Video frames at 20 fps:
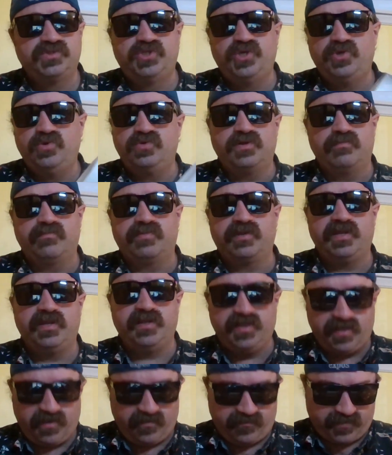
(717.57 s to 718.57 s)
Two
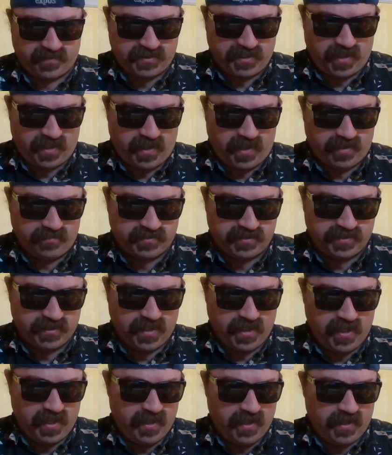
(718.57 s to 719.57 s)
completely different times.
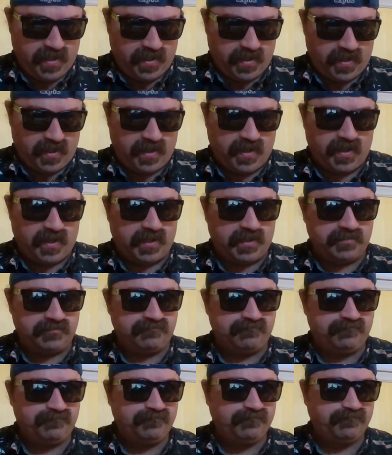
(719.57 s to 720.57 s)

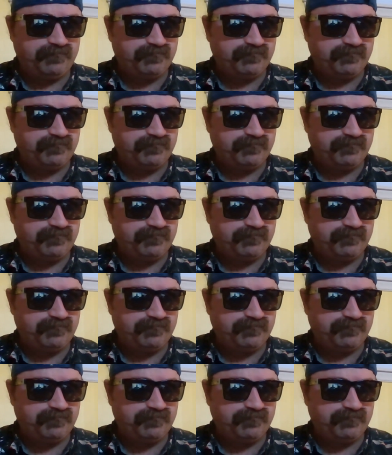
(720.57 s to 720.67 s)
And